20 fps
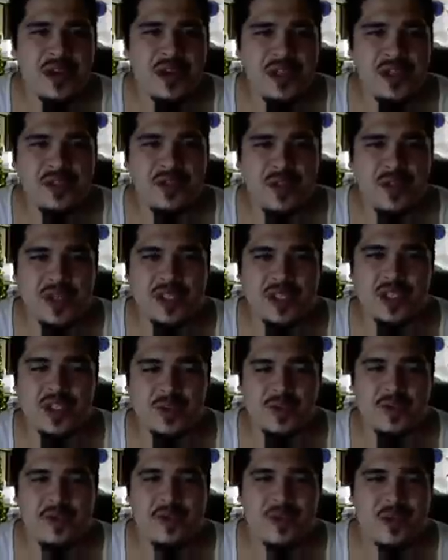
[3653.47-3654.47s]
the rest of
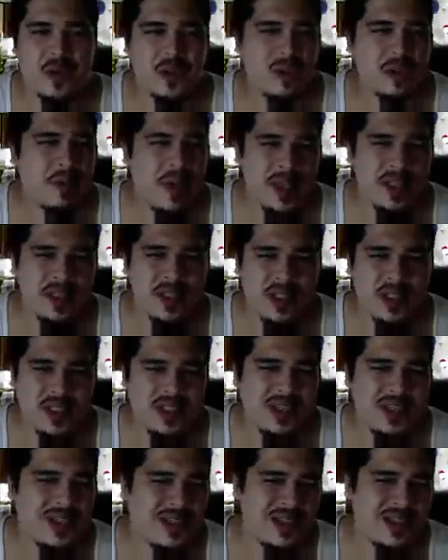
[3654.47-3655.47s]
the floor space. It's
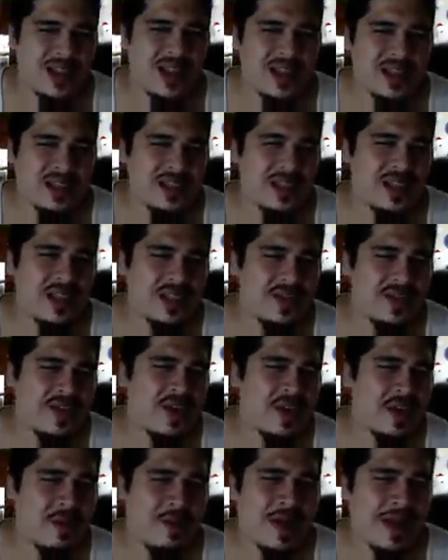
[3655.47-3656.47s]
just less things for your
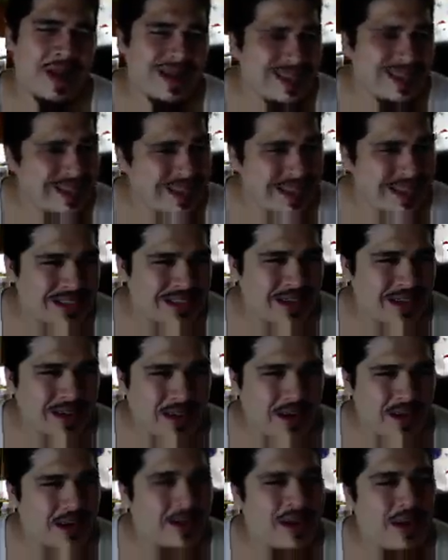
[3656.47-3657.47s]
companions to get stuck
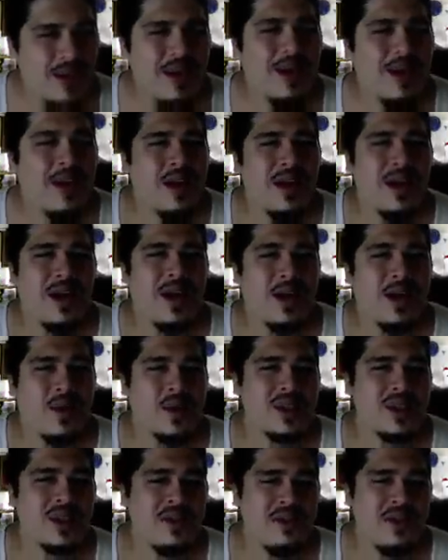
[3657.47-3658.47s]
on, which
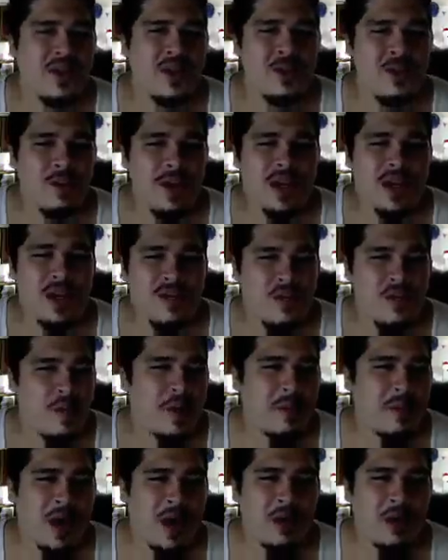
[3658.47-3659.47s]
I found to be kind of a big
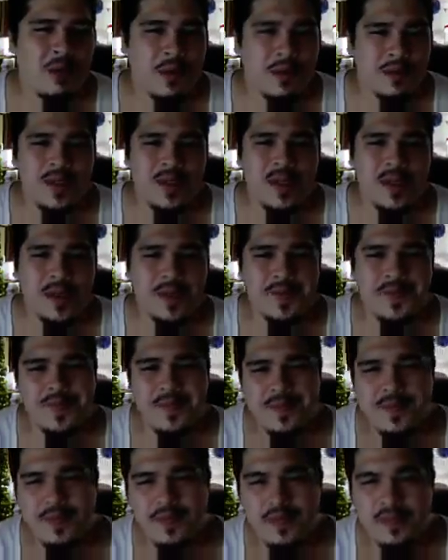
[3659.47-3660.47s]
problem. So,
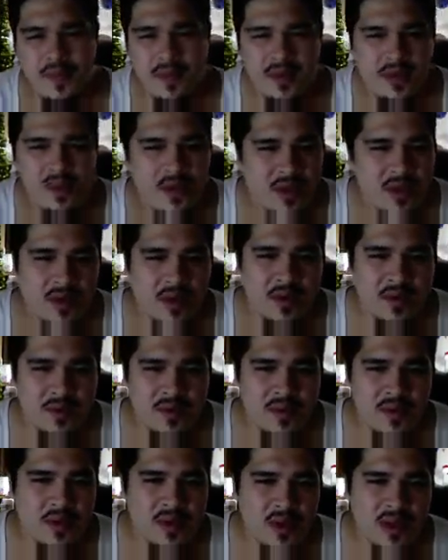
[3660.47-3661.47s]
you know,
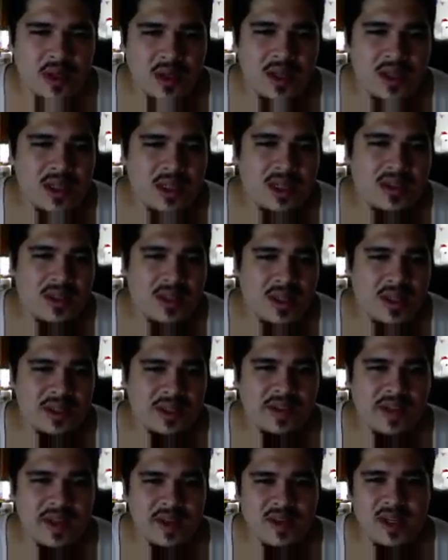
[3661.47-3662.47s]
like I
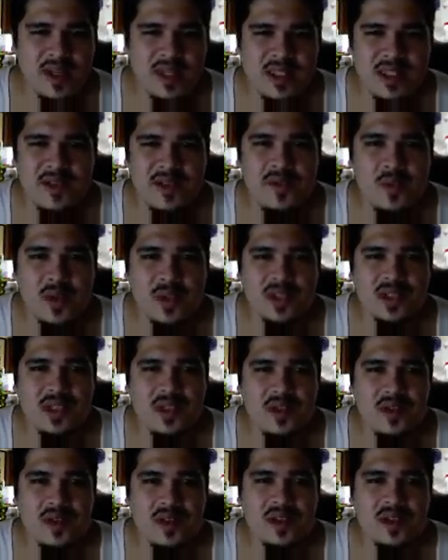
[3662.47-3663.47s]
said, lots of different ways to do
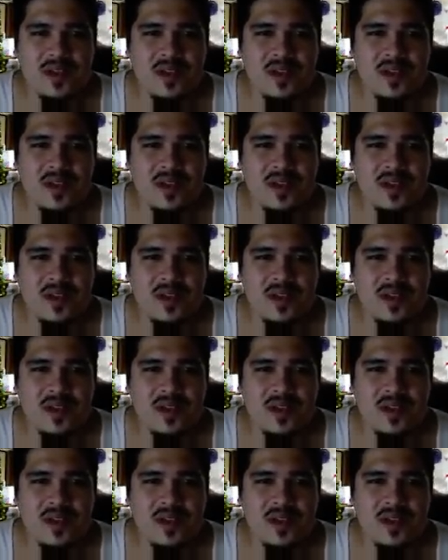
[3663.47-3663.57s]
things.